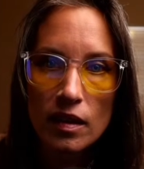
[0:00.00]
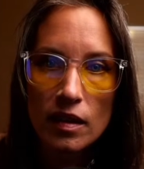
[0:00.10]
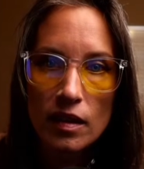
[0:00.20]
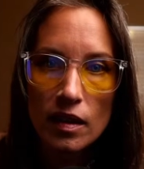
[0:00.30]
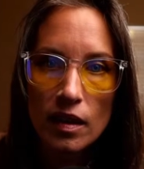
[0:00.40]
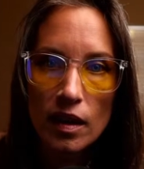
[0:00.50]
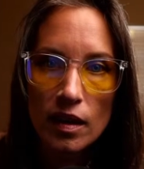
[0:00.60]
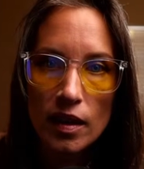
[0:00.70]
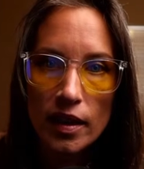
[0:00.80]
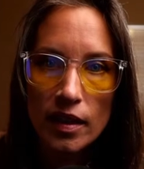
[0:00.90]
yeah,
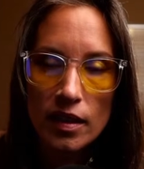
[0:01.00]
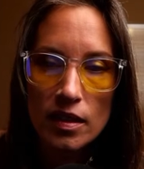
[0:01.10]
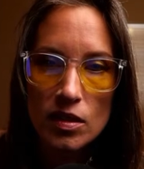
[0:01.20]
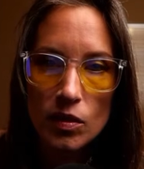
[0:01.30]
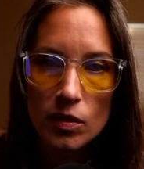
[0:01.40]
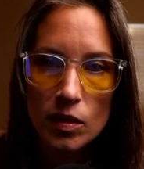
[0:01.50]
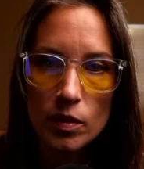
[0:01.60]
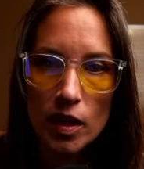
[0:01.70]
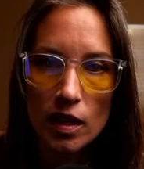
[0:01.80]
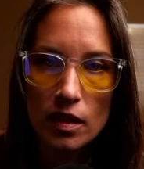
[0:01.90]
I think this one would be.